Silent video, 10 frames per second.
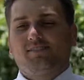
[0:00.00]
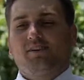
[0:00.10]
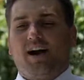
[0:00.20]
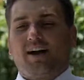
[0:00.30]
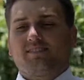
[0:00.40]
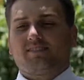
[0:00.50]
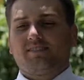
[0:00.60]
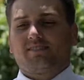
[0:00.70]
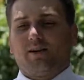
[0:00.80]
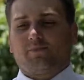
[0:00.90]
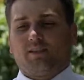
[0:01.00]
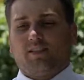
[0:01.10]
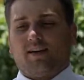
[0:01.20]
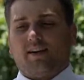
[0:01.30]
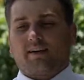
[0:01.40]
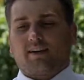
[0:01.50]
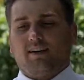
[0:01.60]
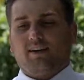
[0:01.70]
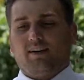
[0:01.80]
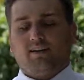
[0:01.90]
I could see something like
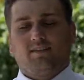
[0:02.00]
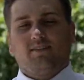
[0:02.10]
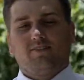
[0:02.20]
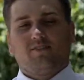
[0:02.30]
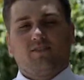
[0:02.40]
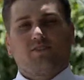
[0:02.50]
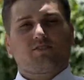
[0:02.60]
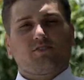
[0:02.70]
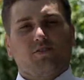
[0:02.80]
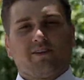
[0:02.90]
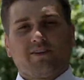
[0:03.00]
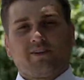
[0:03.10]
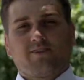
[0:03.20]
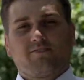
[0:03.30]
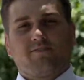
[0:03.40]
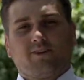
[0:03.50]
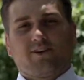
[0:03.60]
Sawyer for a